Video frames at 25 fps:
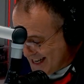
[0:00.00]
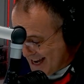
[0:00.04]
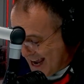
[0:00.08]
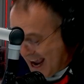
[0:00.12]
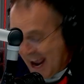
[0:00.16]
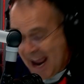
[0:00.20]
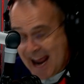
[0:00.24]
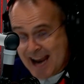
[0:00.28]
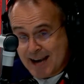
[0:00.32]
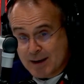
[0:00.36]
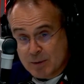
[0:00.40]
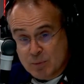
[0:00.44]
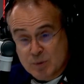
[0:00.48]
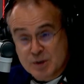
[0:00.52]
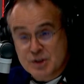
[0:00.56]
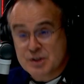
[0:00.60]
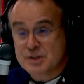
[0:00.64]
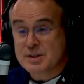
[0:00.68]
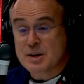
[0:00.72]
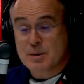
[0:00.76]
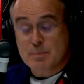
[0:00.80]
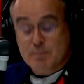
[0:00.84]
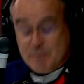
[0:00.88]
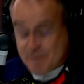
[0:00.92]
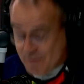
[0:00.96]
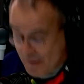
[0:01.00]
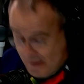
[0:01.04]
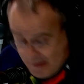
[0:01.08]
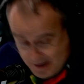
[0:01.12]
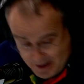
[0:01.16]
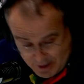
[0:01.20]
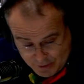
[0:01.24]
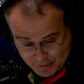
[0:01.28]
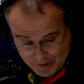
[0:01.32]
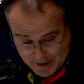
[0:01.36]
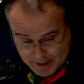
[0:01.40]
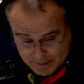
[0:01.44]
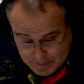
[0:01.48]
10, which is a
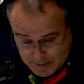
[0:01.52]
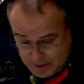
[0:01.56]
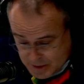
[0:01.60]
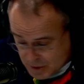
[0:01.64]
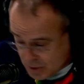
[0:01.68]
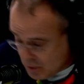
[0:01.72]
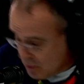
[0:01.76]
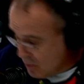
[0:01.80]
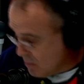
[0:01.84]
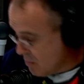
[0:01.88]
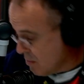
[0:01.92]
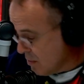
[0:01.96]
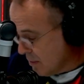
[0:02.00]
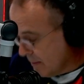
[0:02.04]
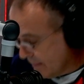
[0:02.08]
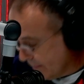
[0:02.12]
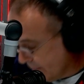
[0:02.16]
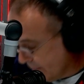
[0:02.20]
very credible score.